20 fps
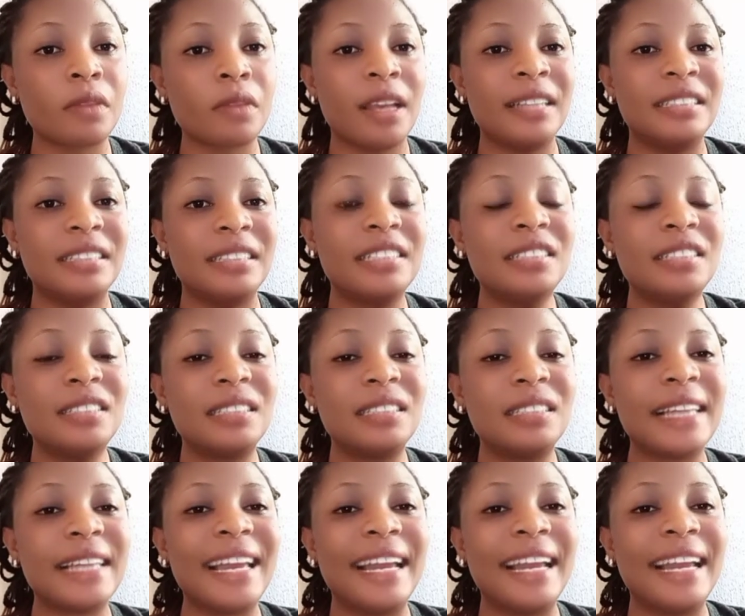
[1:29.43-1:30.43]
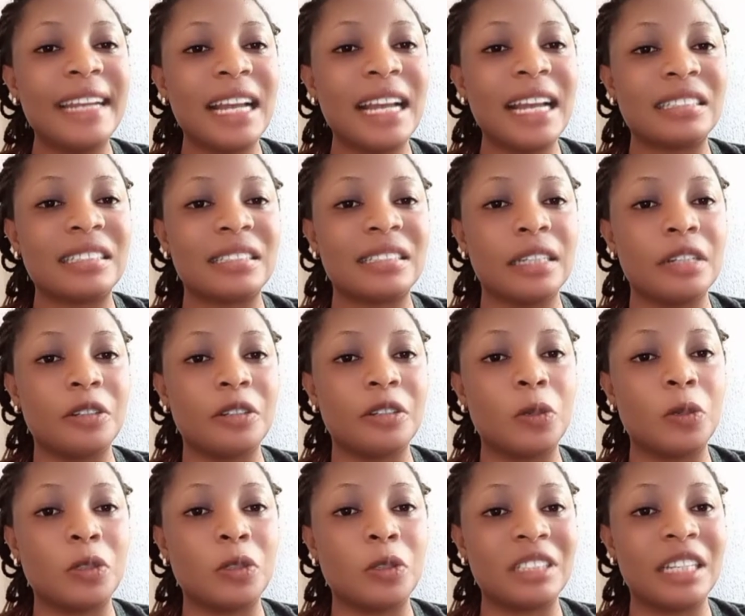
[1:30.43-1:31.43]
This N-acetyl
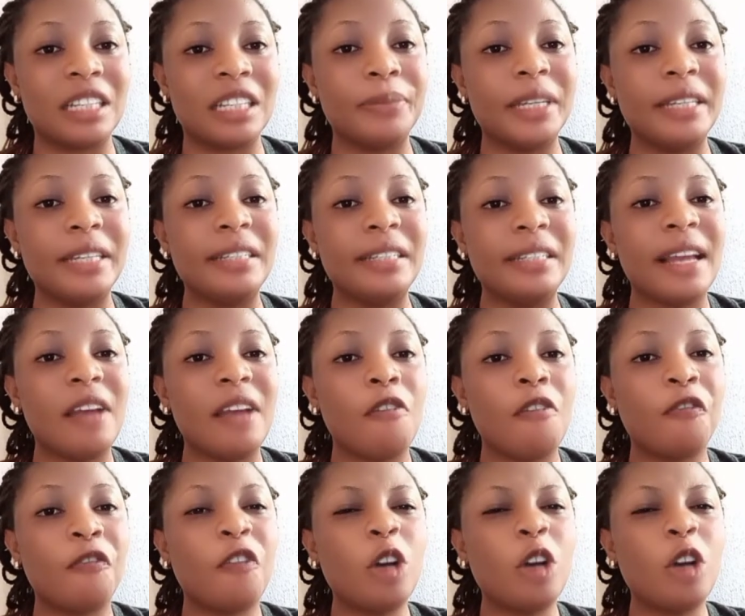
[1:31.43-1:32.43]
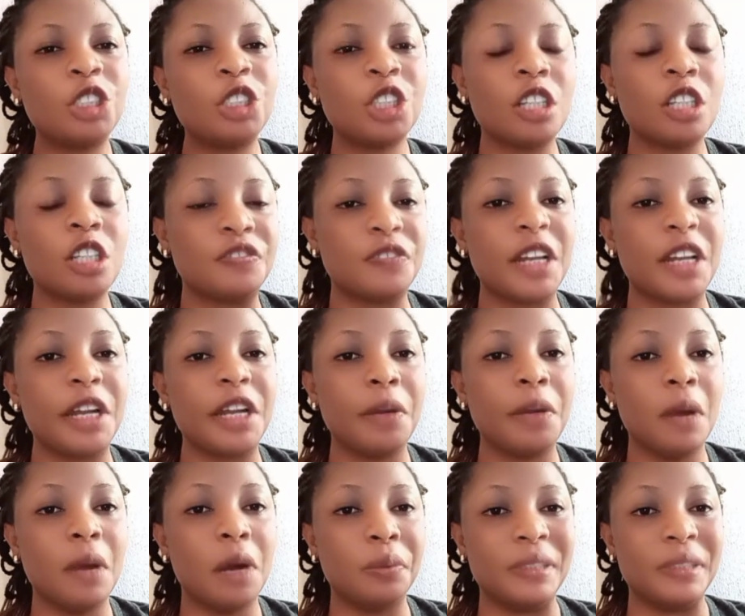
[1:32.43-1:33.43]
glucosamine functions
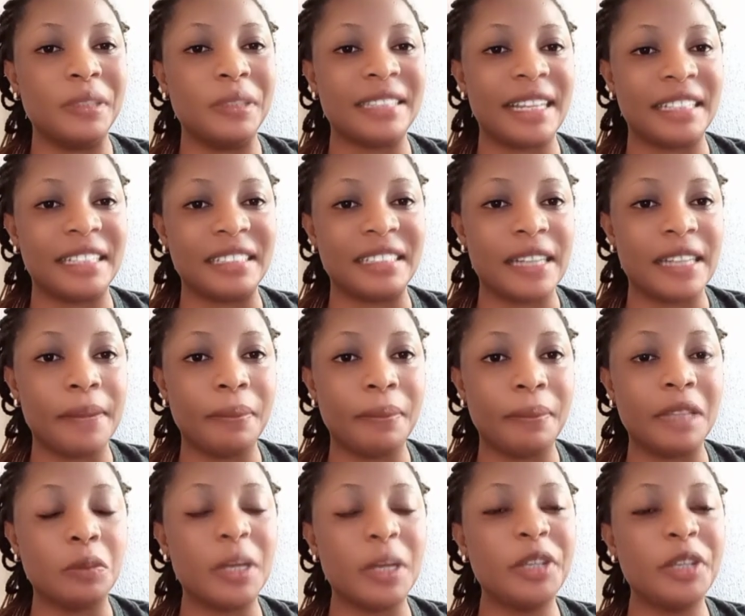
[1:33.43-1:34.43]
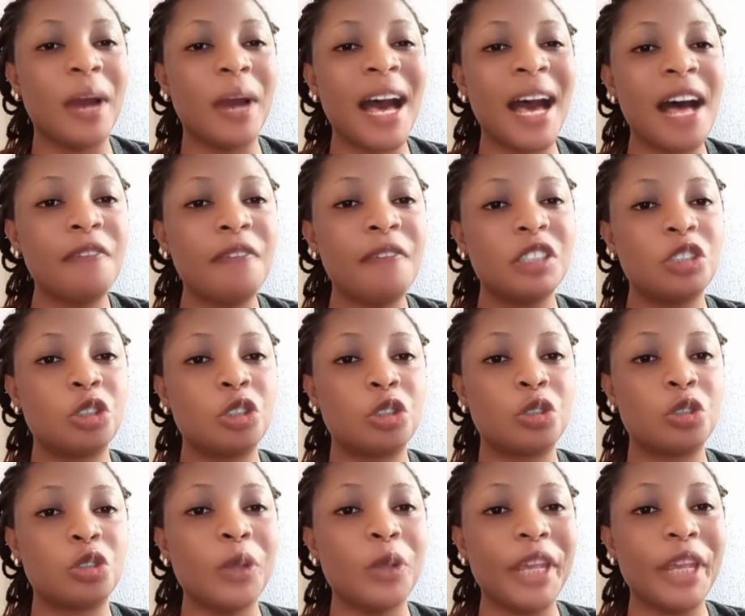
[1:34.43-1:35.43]
very well with niacinamide. When you have those
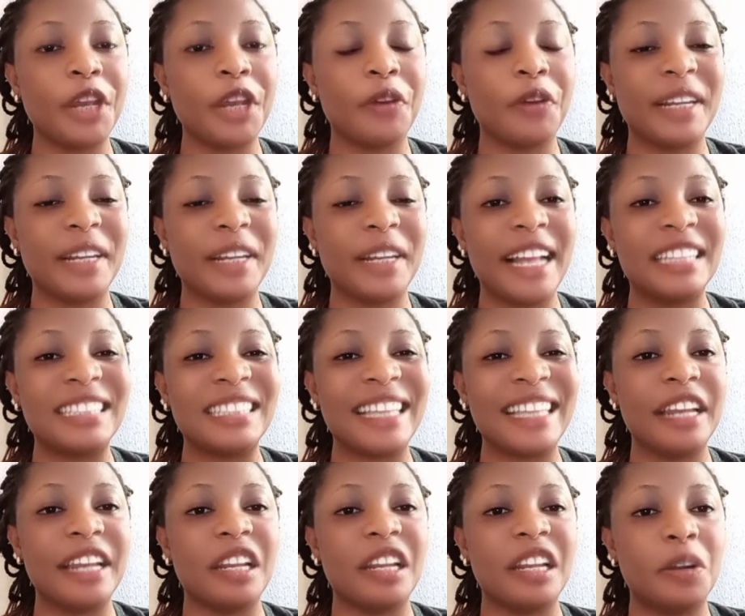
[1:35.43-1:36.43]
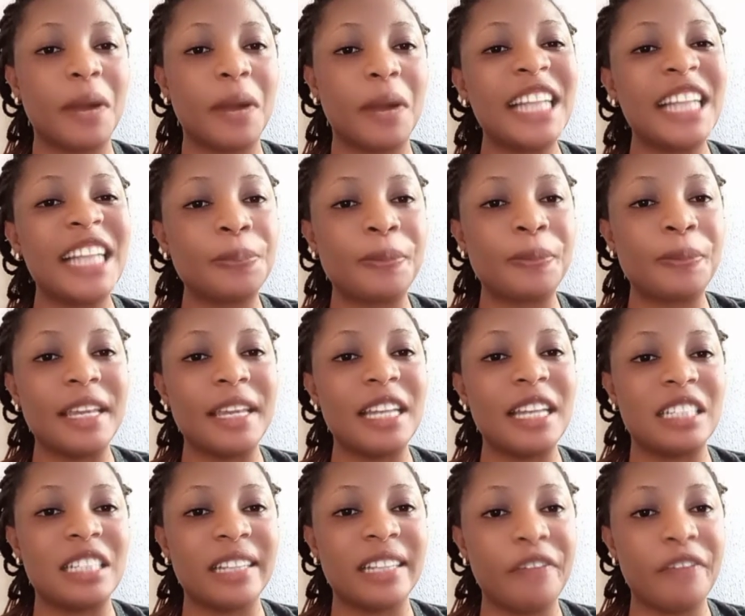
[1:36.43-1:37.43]
two ingredients in the right
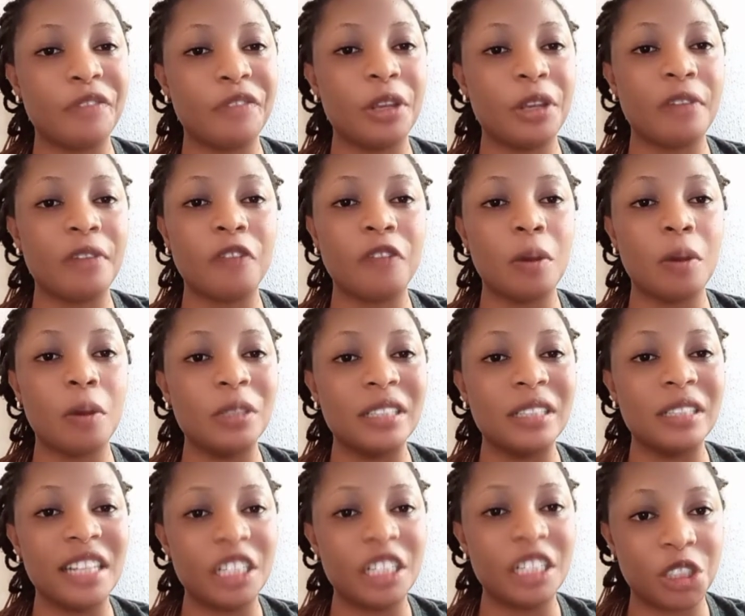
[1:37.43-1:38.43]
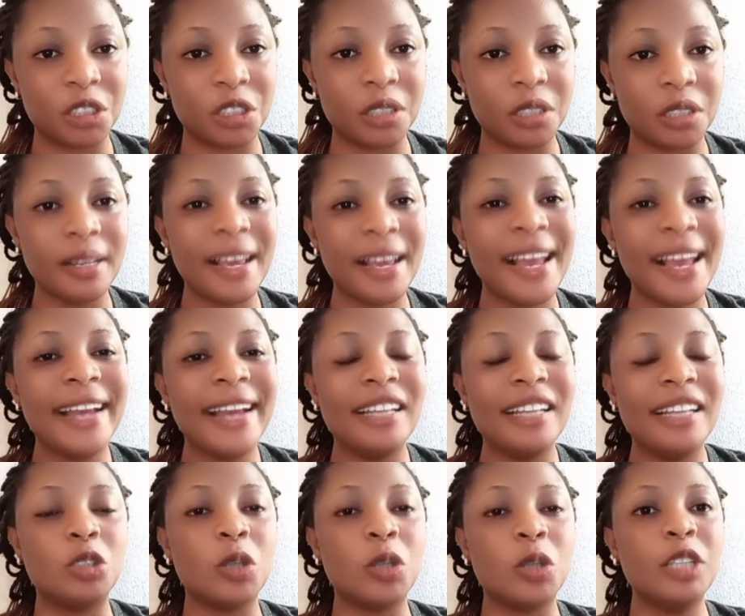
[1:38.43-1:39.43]
pH level in your formulation,
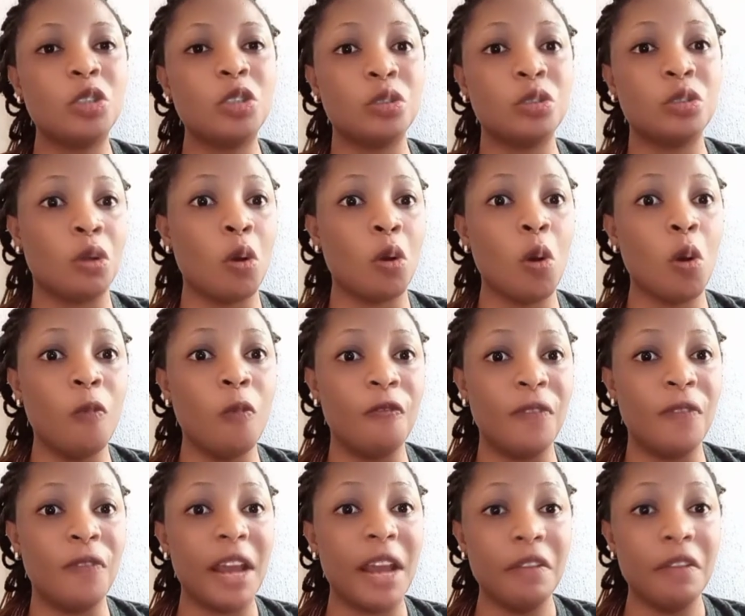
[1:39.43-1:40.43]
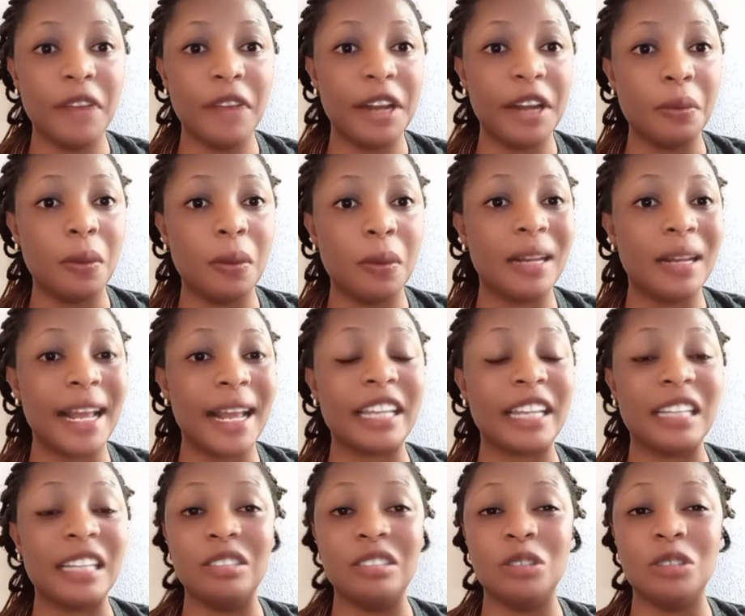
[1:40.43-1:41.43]
it's going to go very well.
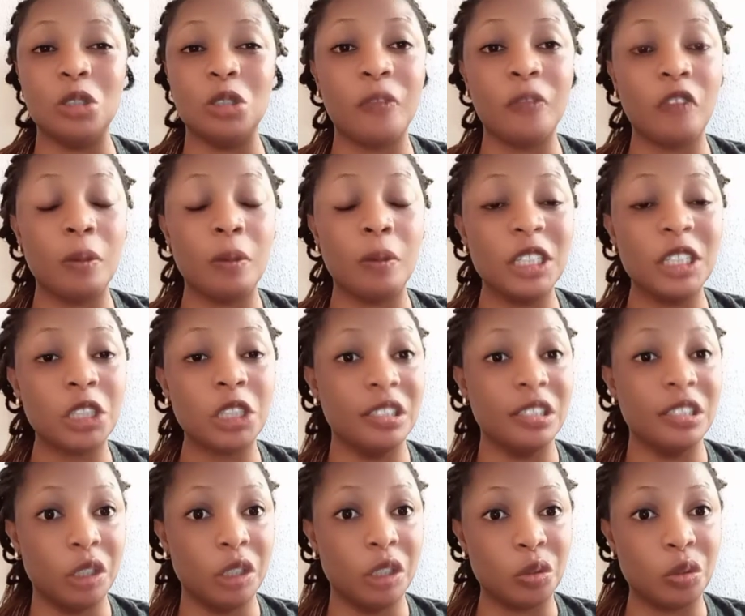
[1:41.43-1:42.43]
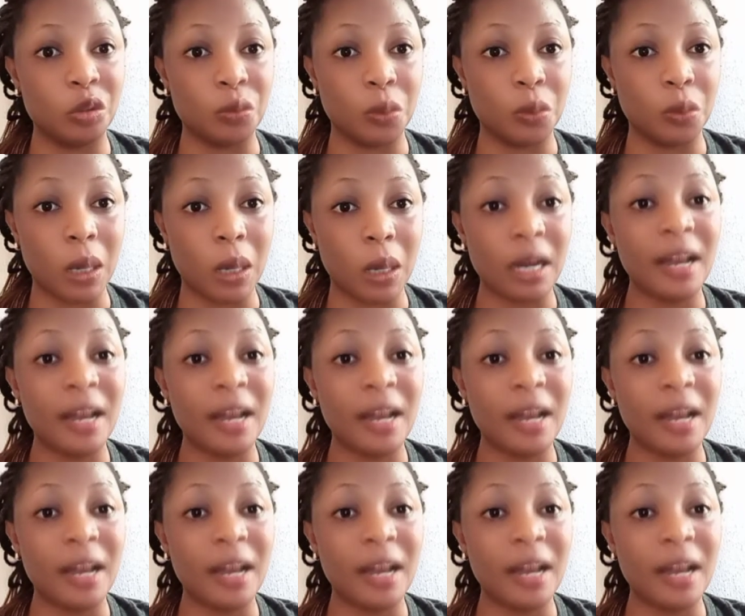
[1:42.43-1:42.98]
Like your formulation is going to work.